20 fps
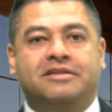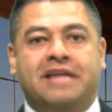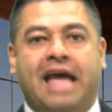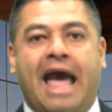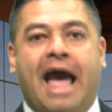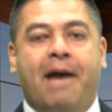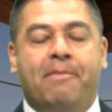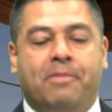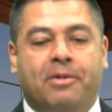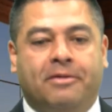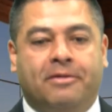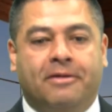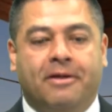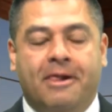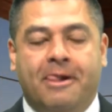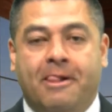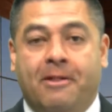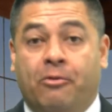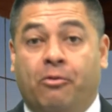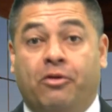this happen?
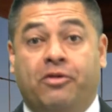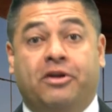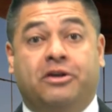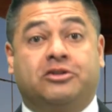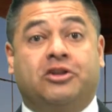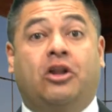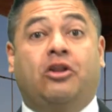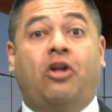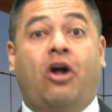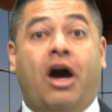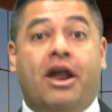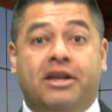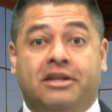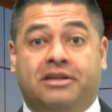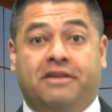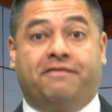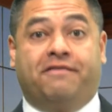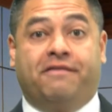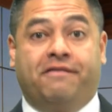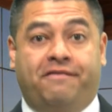Well, there's a lot
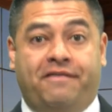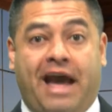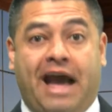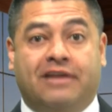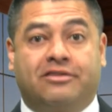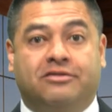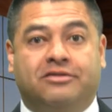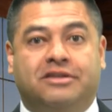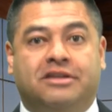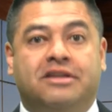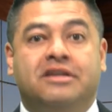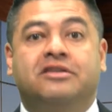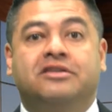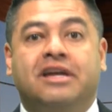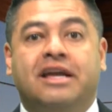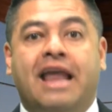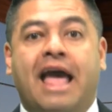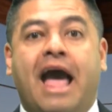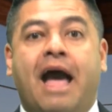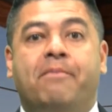of different factors, and this
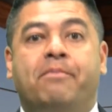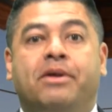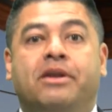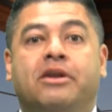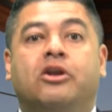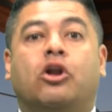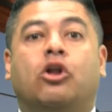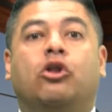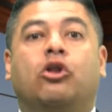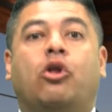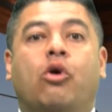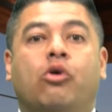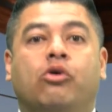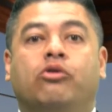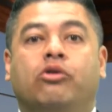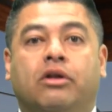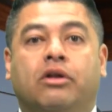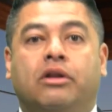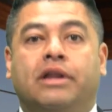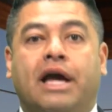can happen in a
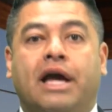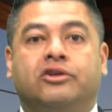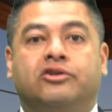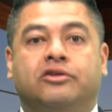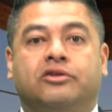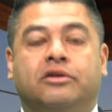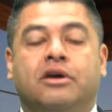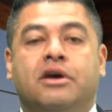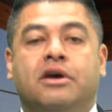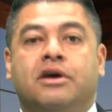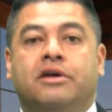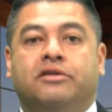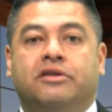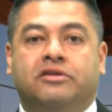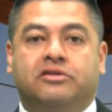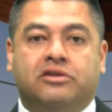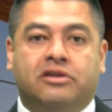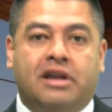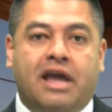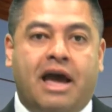local election.
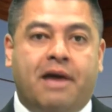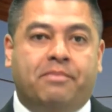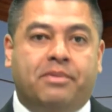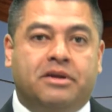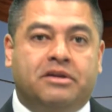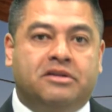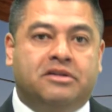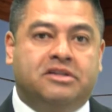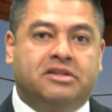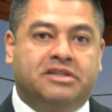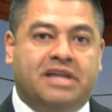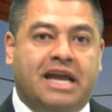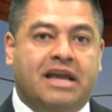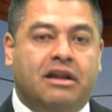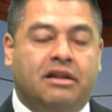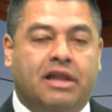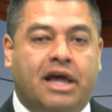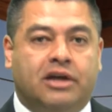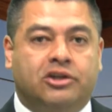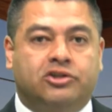This could happen in a
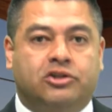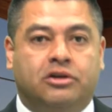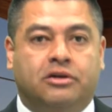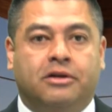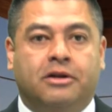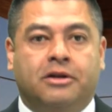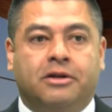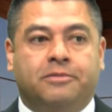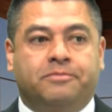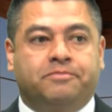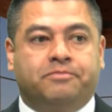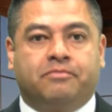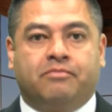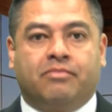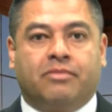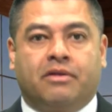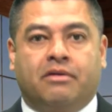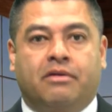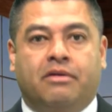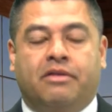state election.
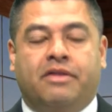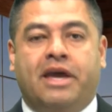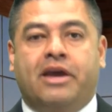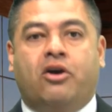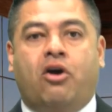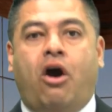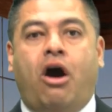They